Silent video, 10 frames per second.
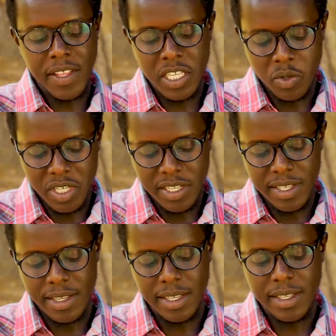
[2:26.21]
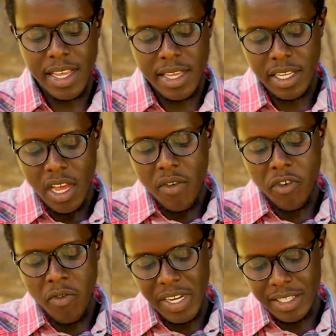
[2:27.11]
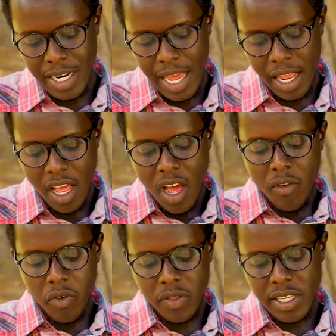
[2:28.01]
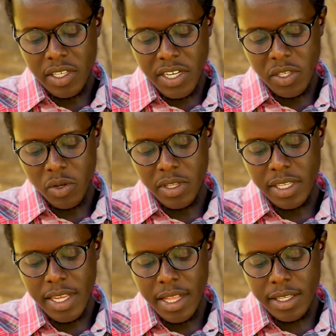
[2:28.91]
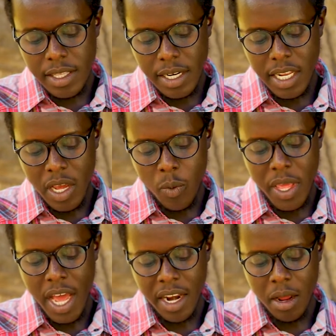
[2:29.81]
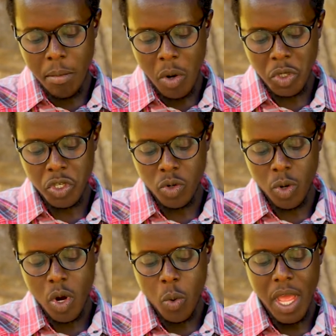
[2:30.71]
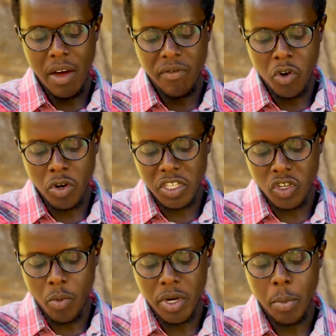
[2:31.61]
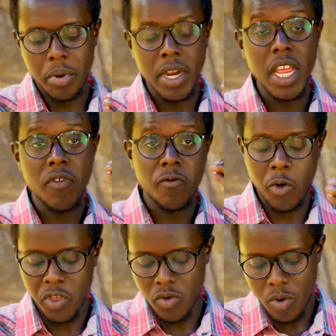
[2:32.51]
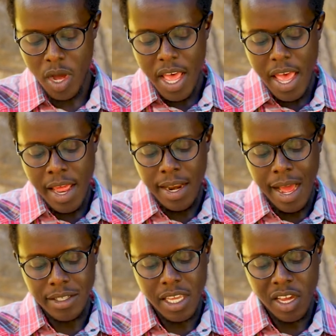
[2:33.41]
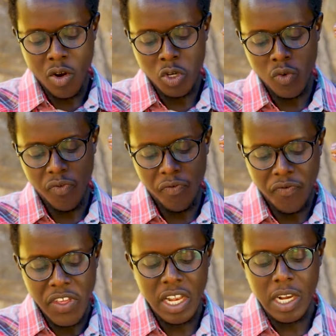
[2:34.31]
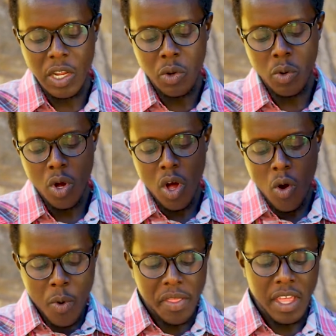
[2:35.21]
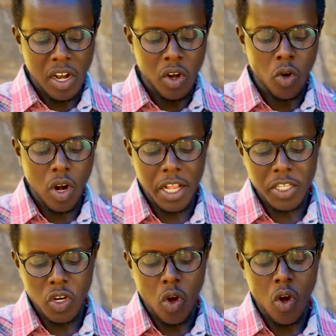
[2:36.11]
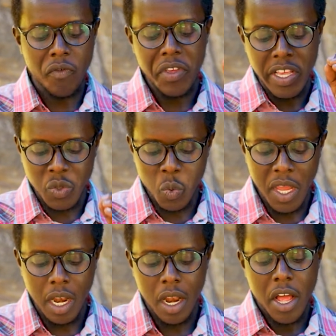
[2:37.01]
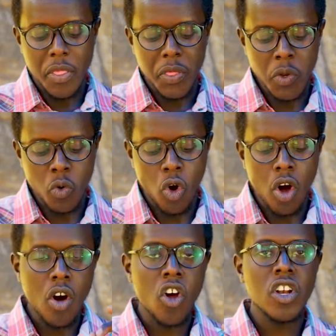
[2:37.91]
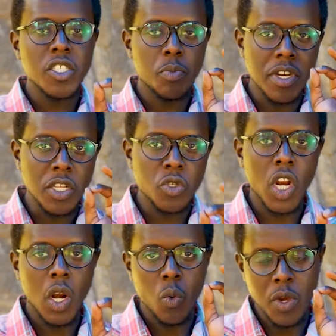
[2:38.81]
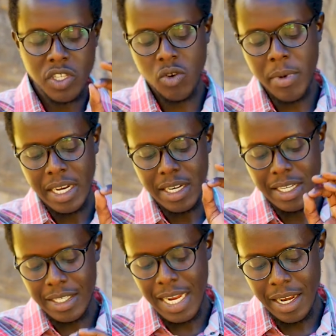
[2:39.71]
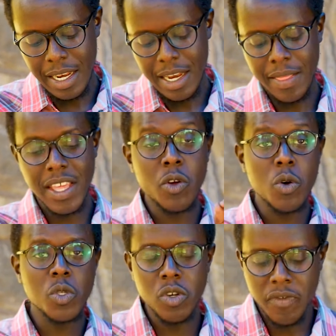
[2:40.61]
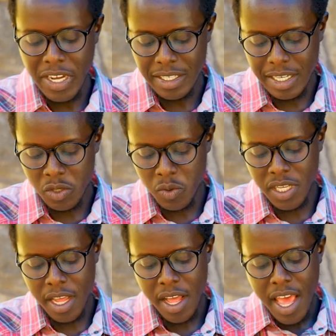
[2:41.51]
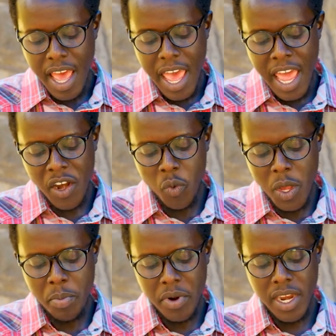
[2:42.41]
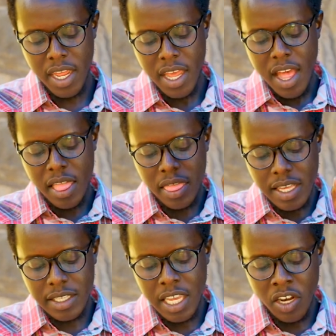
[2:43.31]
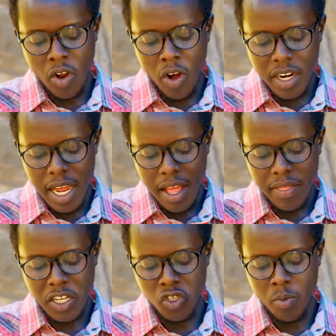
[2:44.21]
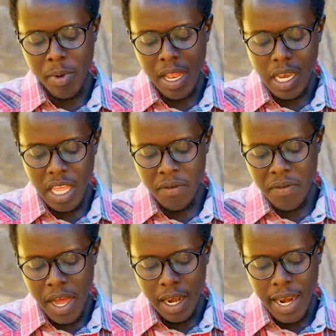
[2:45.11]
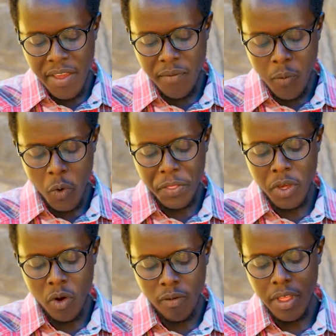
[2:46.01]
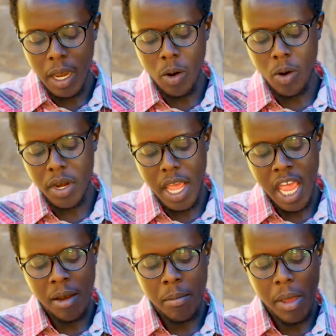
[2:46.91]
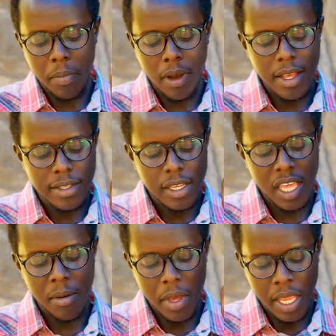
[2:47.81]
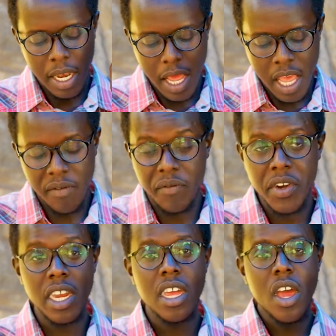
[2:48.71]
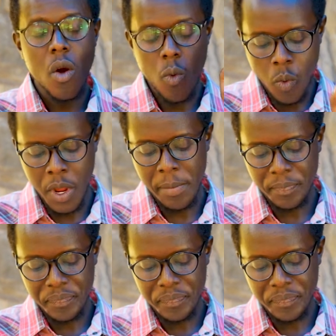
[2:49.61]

this is what he says. He says from verse 9, "For this reason, since the day we heard about you, we have not stopped praying for you and asking God to fill you with the knowledge of his will through all spiritual wisdom and understanding." And then goes on in verse 10 to say, "And we pray this in order that you may live a life worthy of the Lord and may please him in every way."